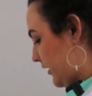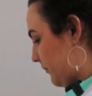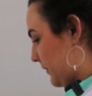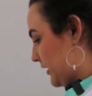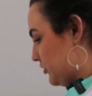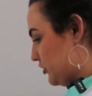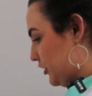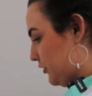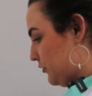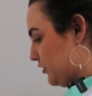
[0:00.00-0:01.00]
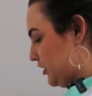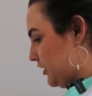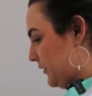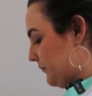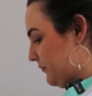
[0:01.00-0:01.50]
my
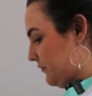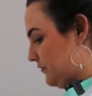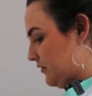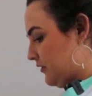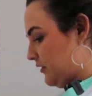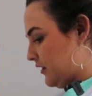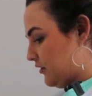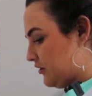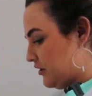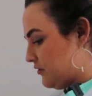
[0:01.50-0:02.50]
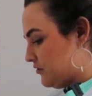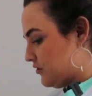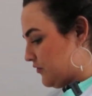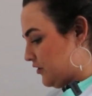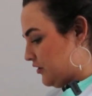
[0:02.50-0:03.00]
toner that I'll
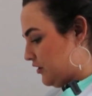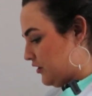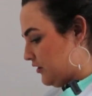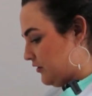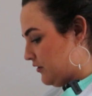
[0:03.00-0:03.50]
use for her,